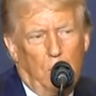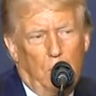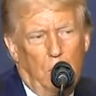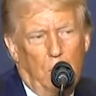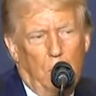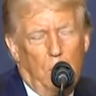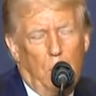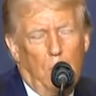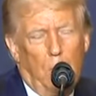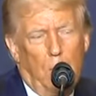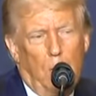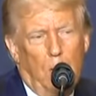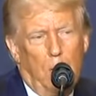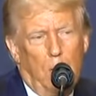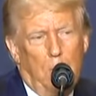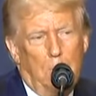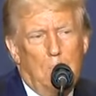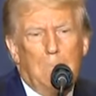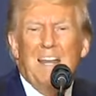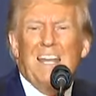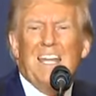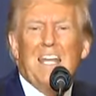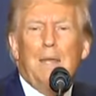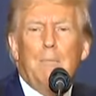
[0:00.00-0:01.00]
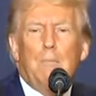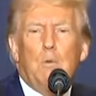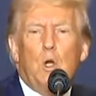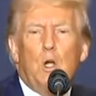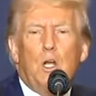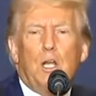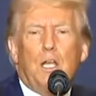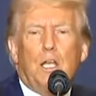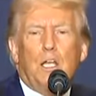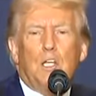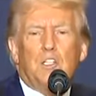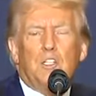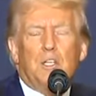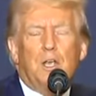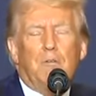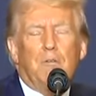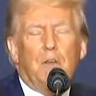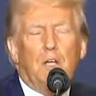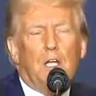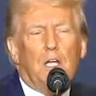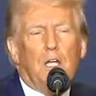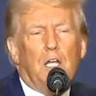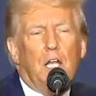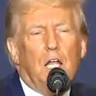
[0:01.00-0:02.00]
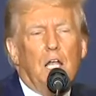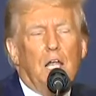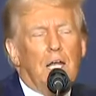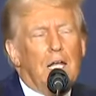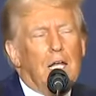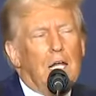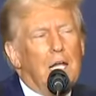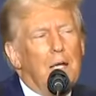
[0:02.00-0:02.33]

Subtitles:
on Monday morning at 7 o'clock,